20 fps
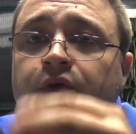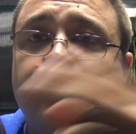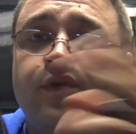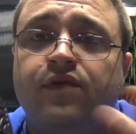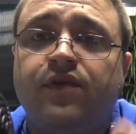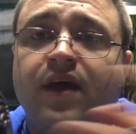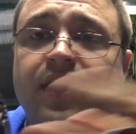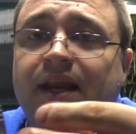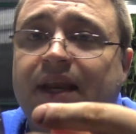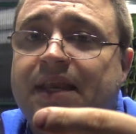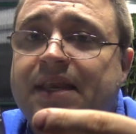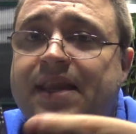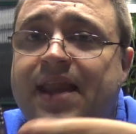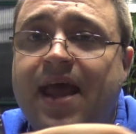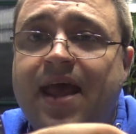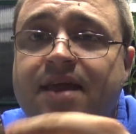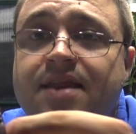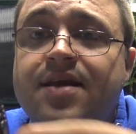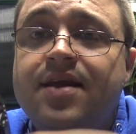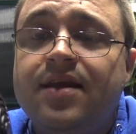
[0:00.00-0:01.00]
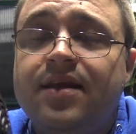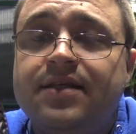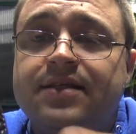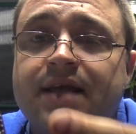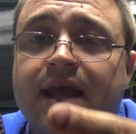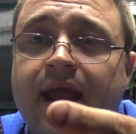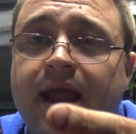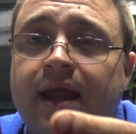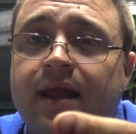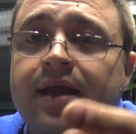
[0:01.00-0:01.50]
if you've got a net in a
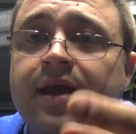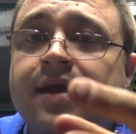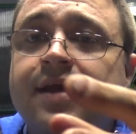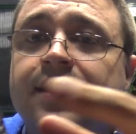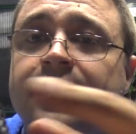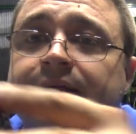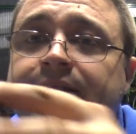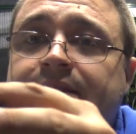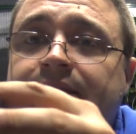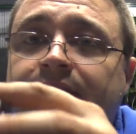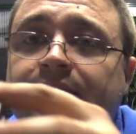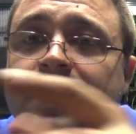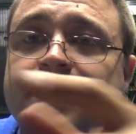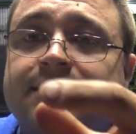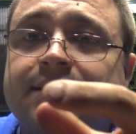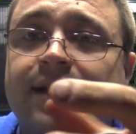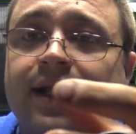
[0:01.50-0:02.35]
tank, it's less